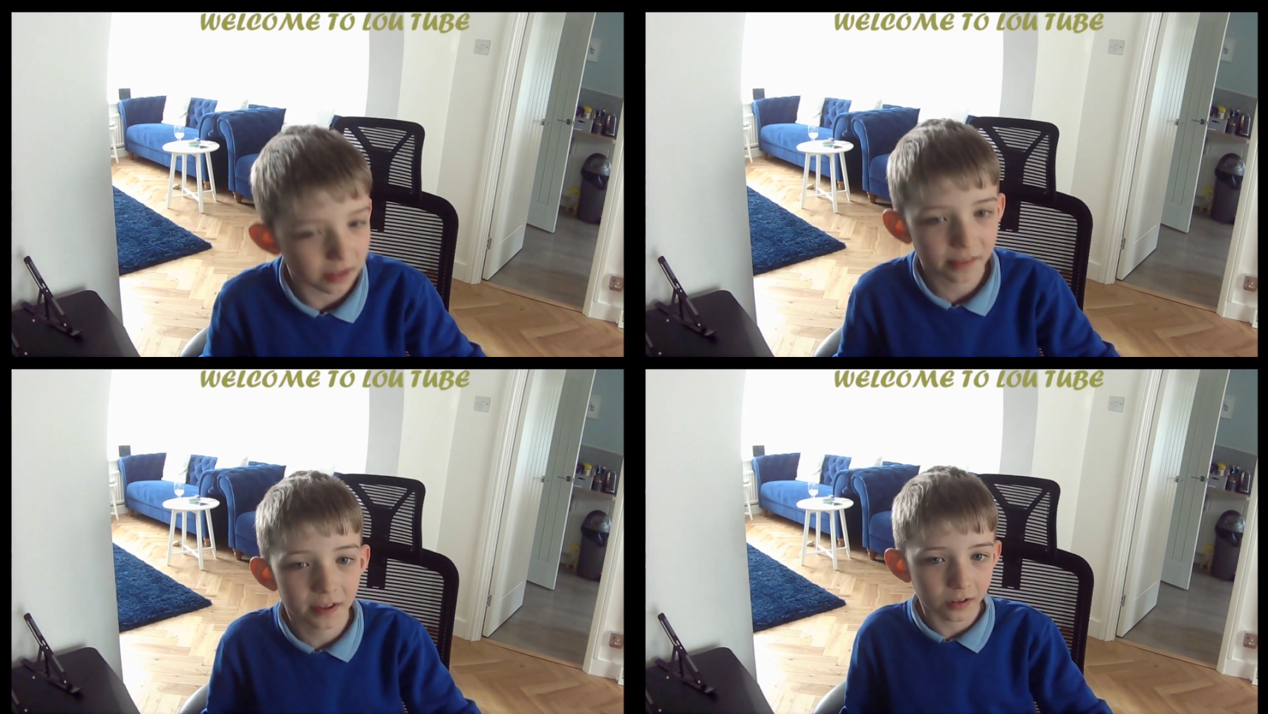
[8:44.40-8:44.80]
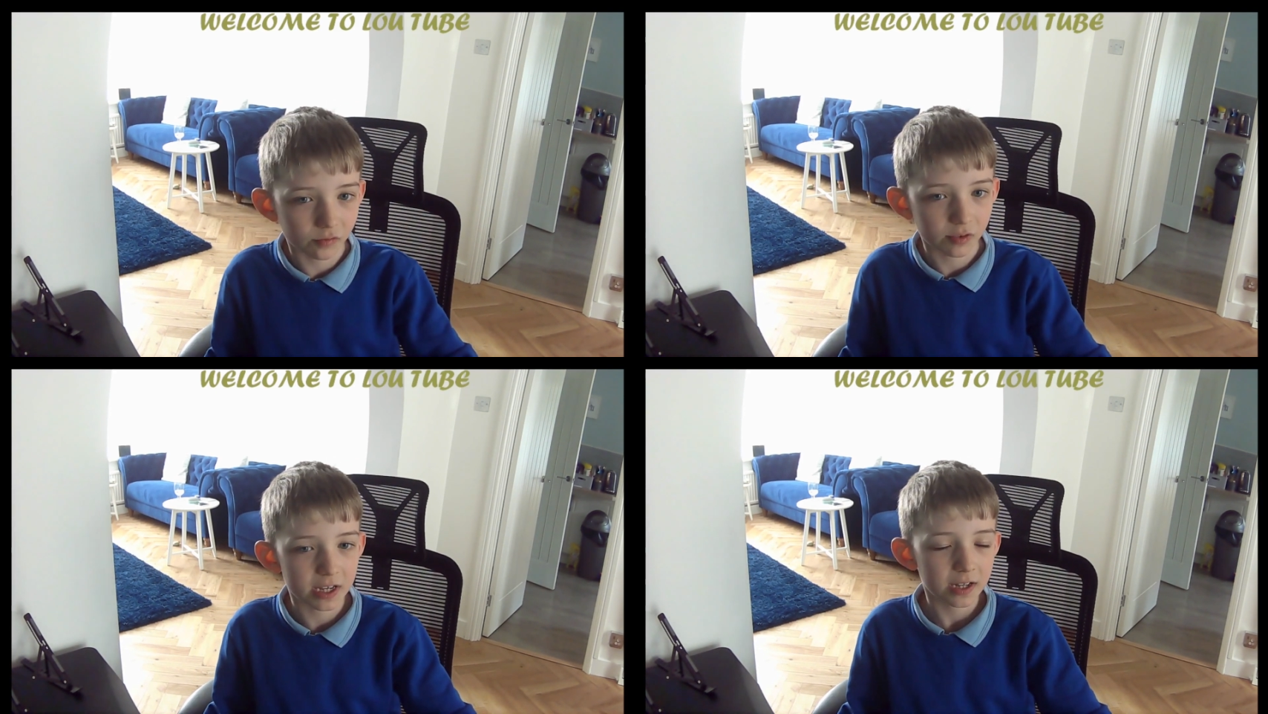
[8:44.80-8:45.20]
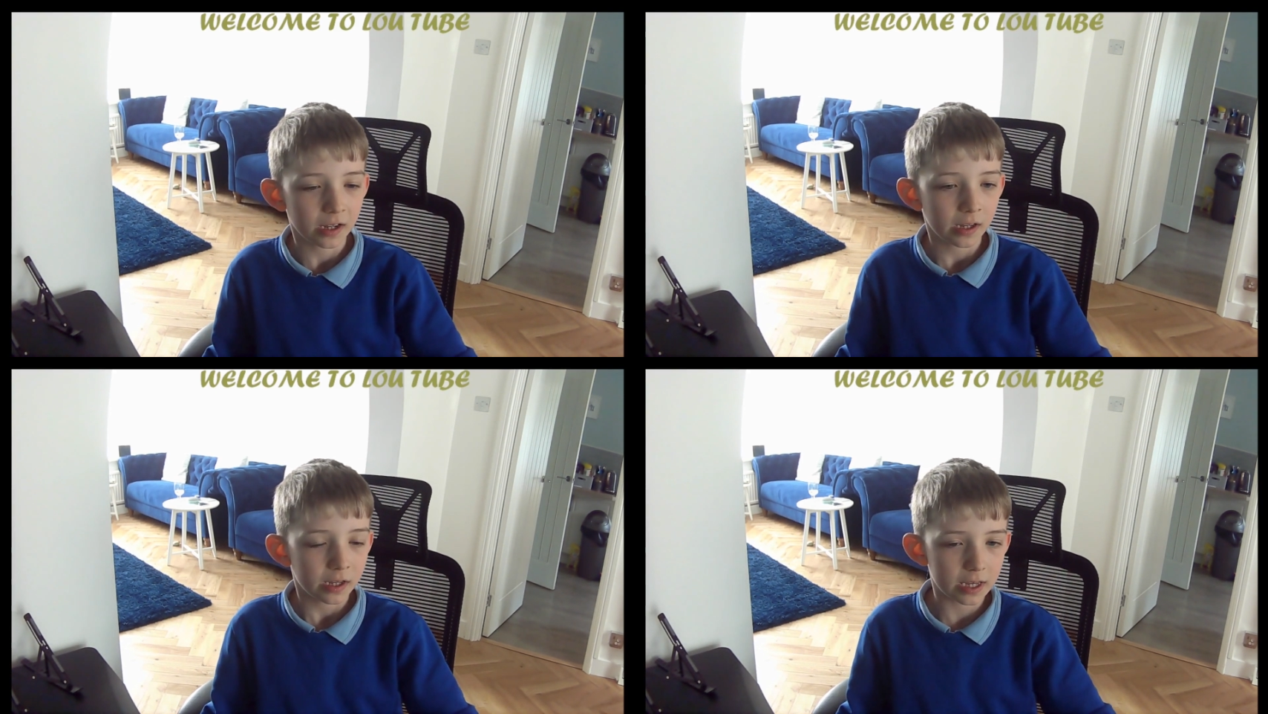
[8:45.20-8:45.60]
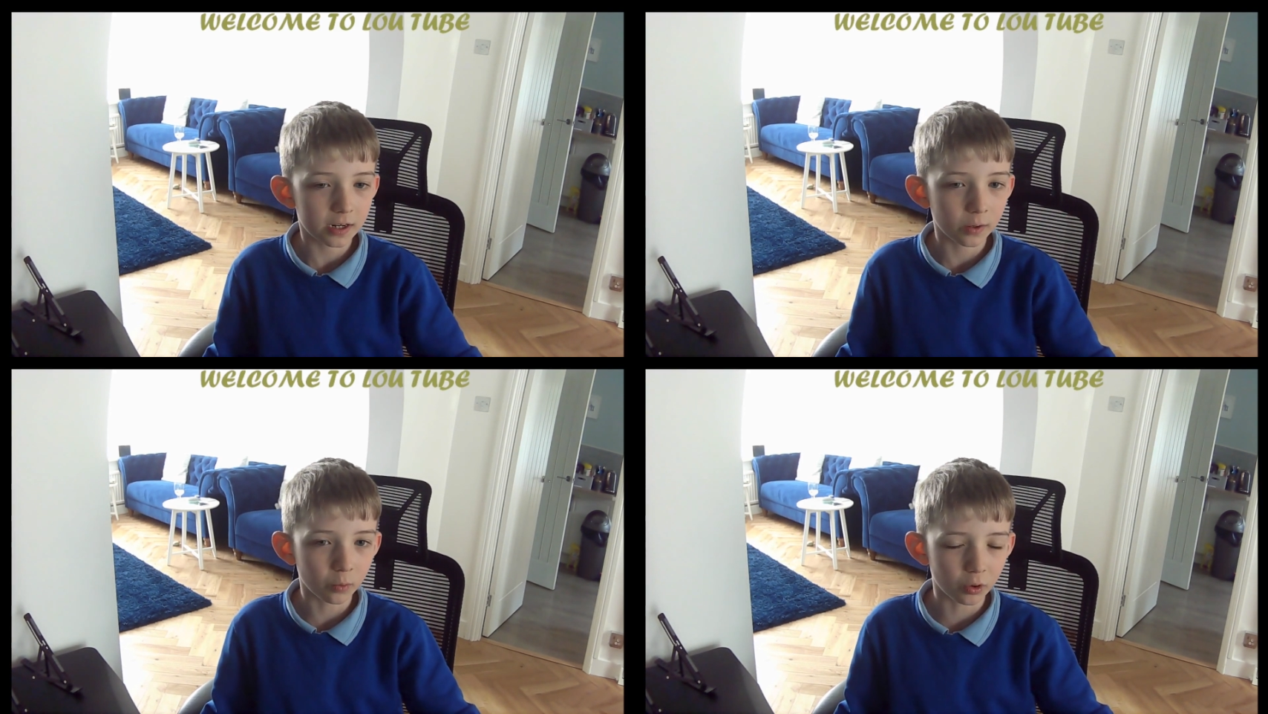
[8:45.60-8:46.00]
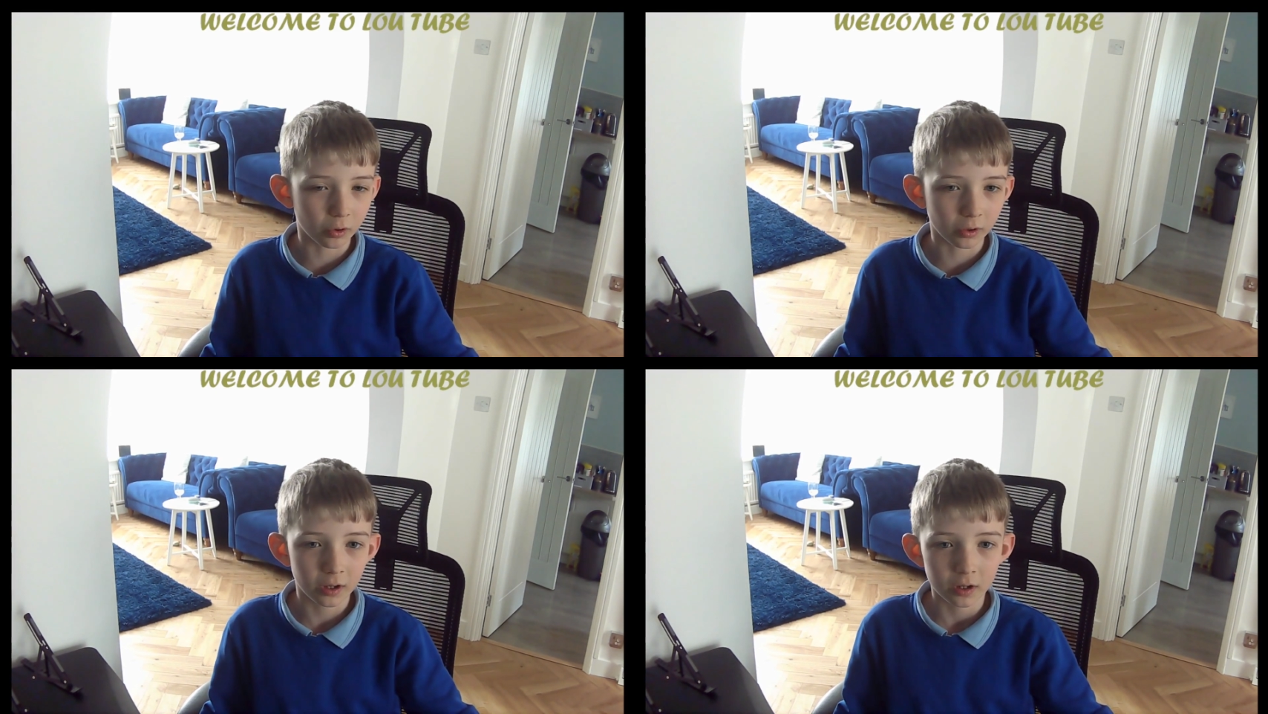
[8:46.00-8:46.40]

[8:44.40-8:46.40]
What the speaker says: the arena wall,